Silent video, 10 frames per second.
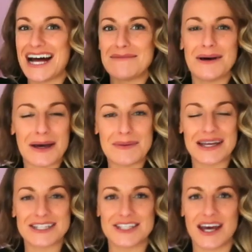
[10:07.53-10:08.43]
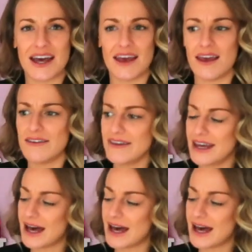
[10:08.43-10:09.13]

I'll put a picture, if I